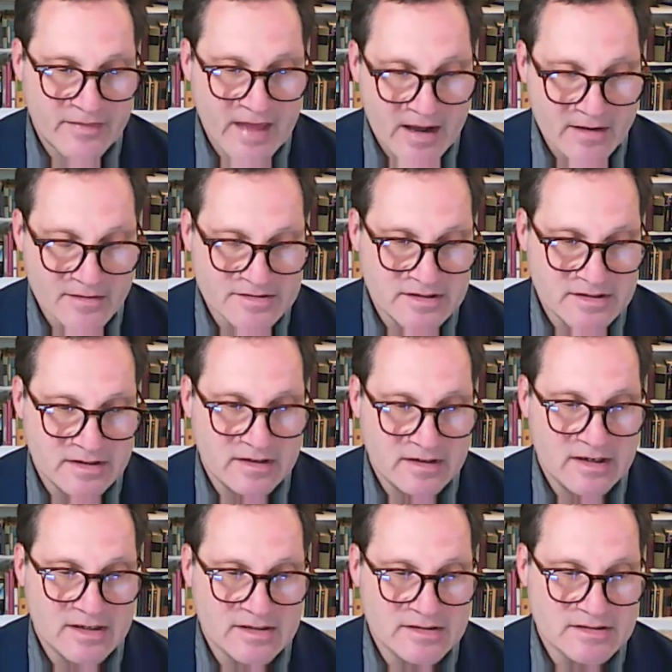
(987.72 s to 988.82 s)

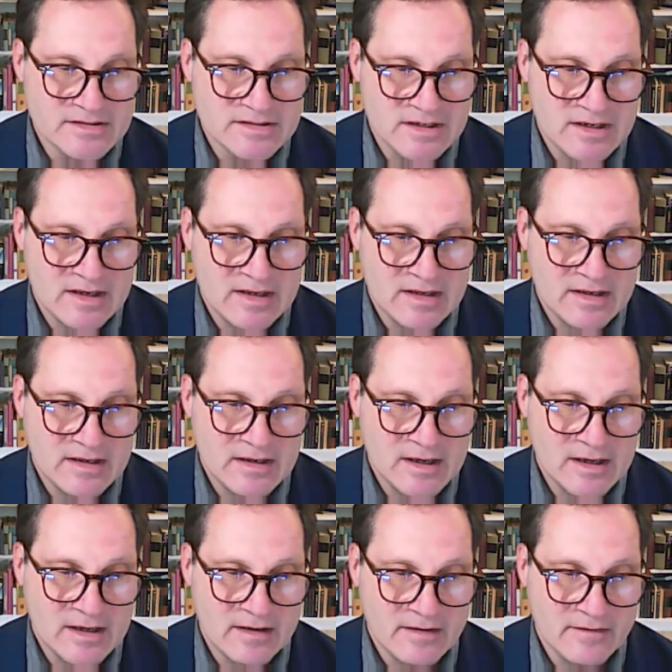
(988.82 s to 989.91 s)
thousand is
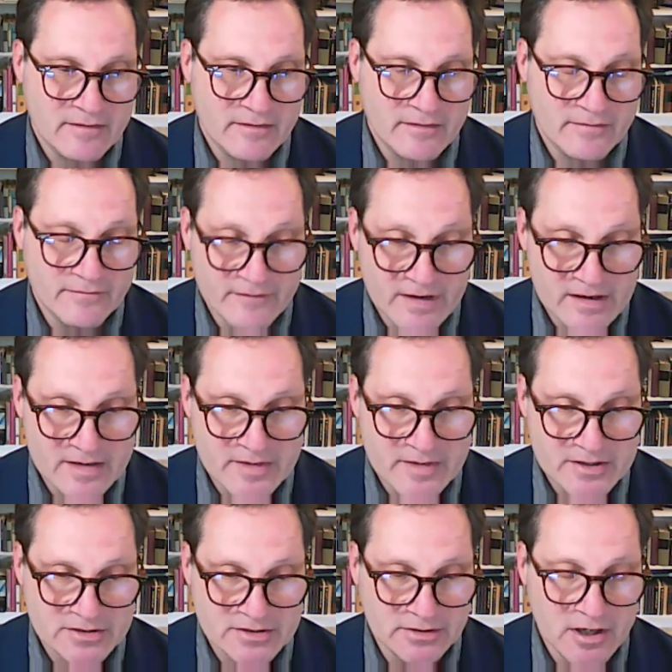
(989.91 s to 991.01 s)
very
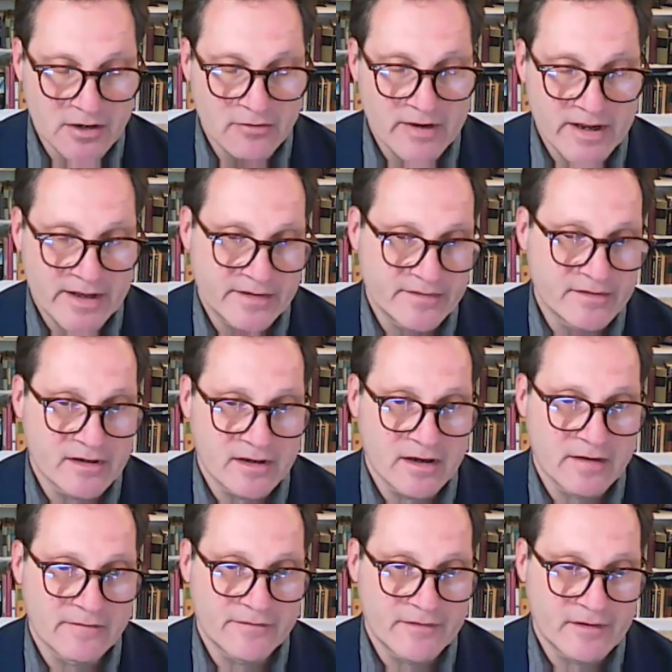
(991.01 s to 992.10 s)
much low end
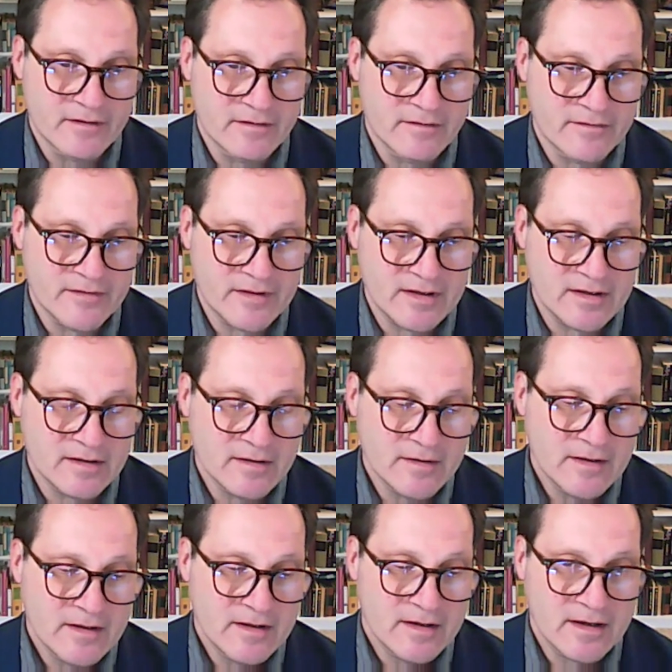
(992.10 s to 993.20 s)
of the
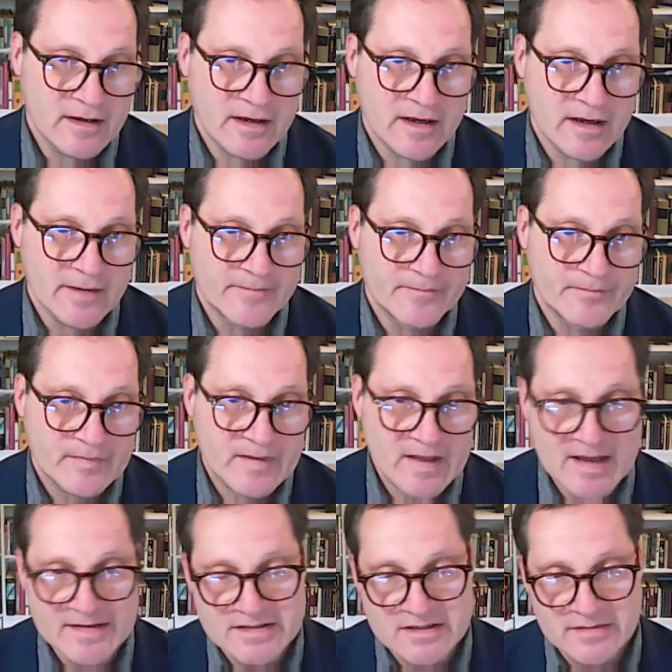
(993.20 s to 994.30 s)

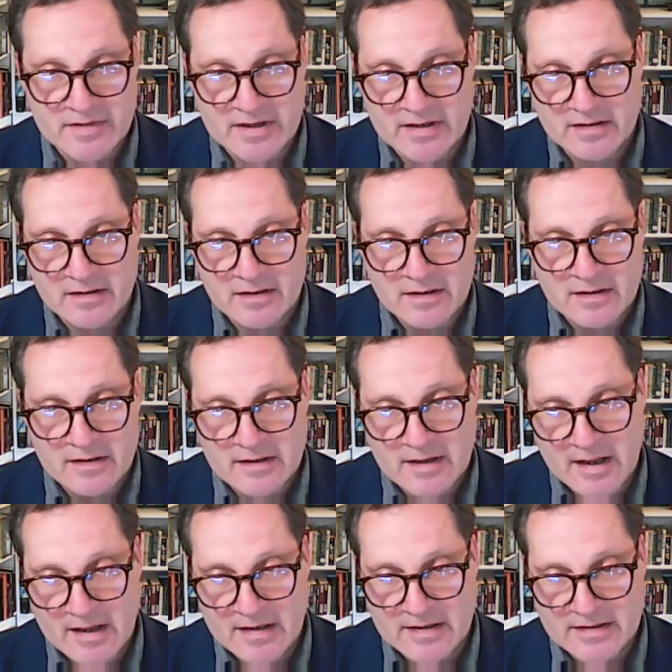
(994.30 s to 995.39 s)
estimate.
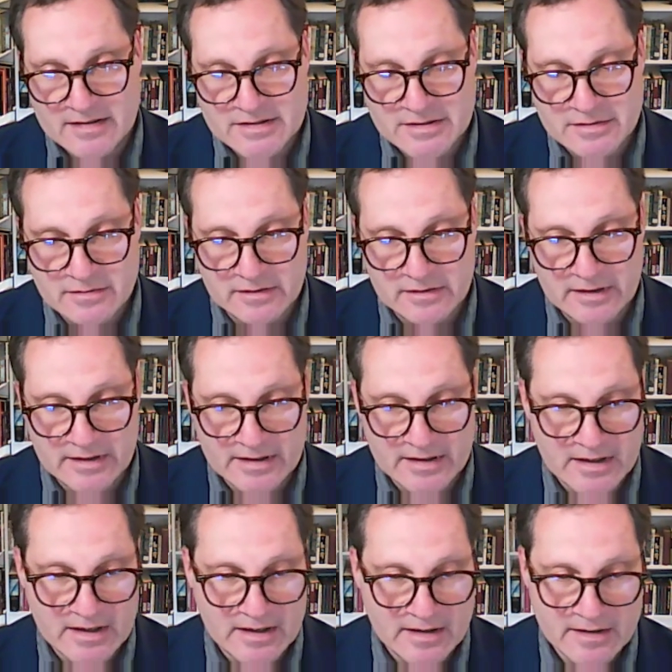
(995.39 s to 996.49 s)
Yeah,
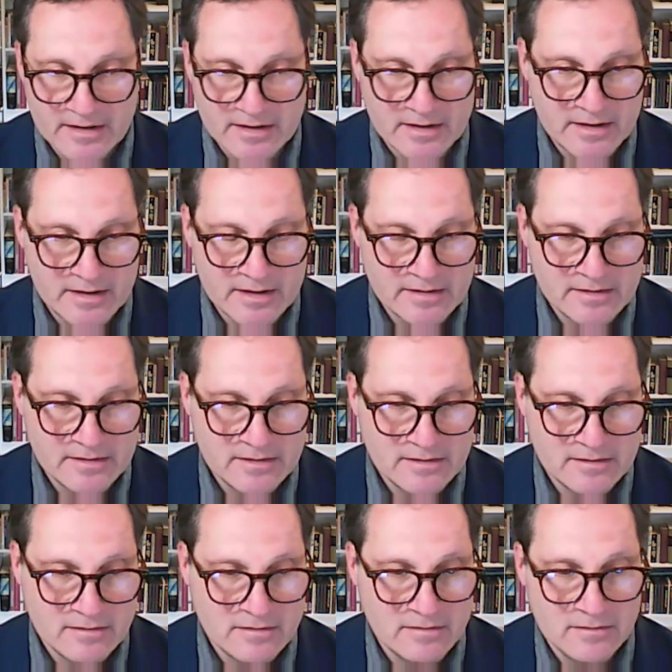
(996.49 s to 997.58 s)
certainly it
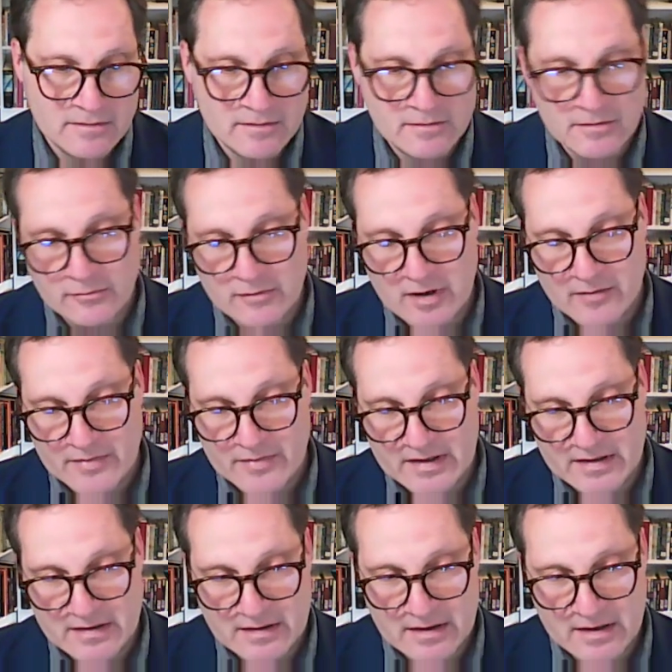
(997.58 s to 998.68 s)
could well
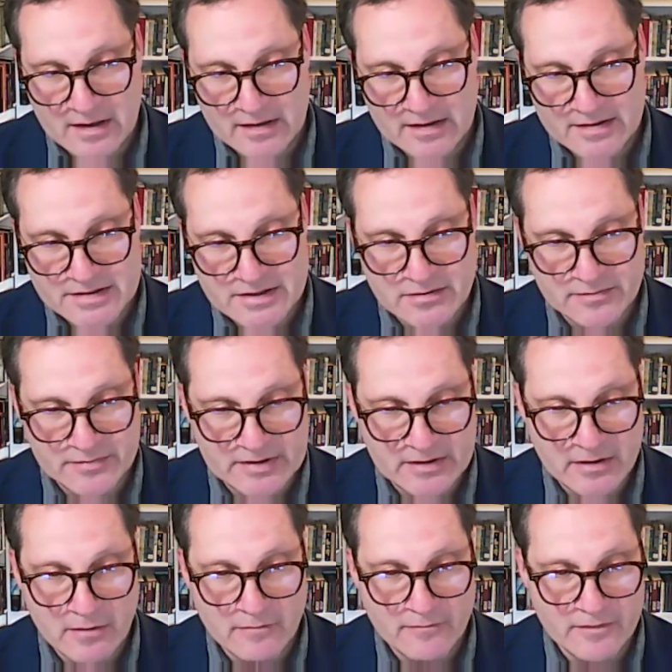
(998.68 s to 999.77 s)
be
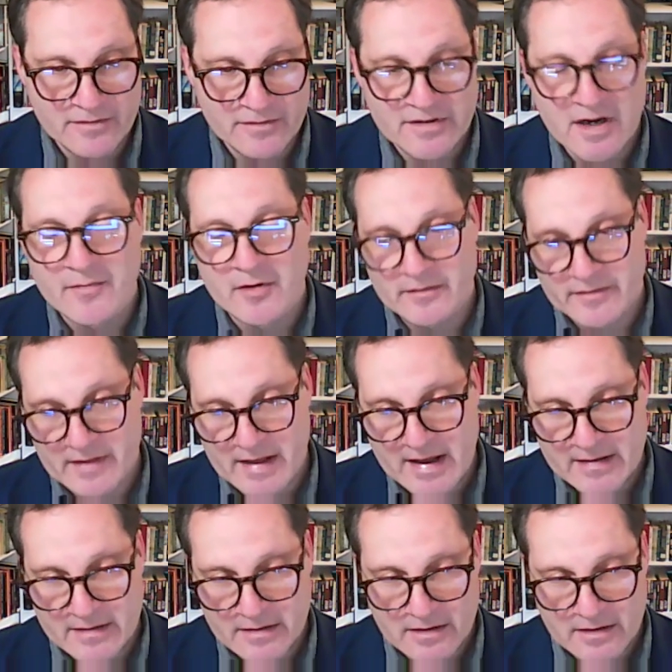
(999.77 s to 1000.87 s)
considerably over double
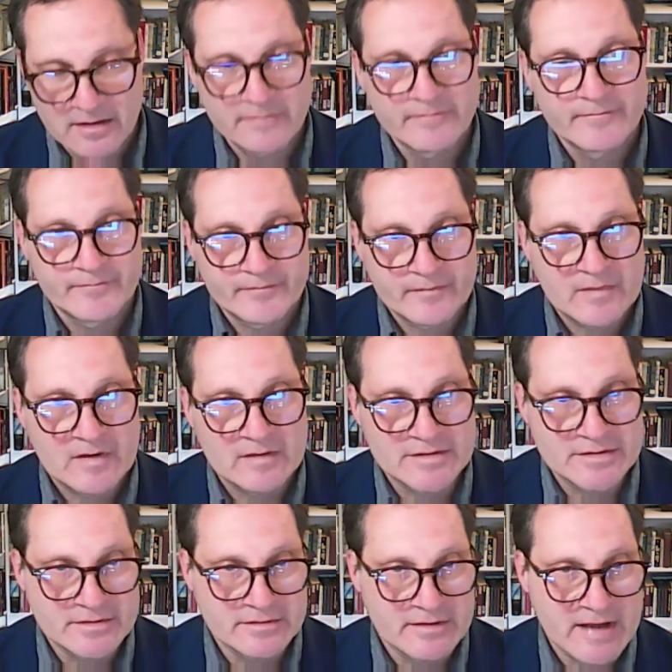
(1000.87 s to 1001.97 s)
that to